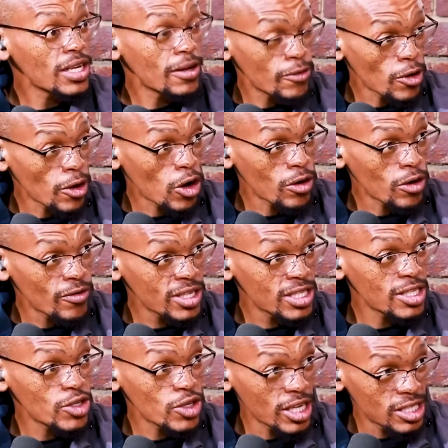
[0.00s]
If you are
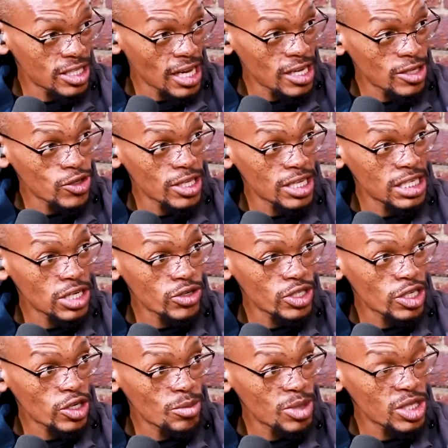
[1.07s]
convicted, you get taken to the Integrity
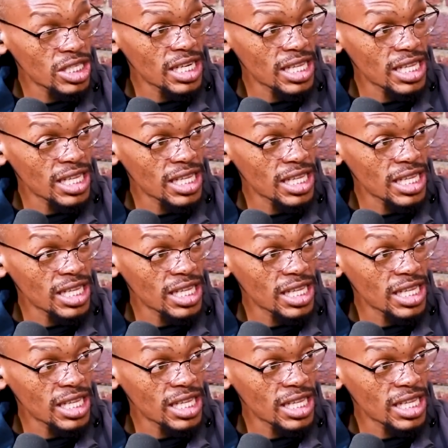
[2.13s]
Commission,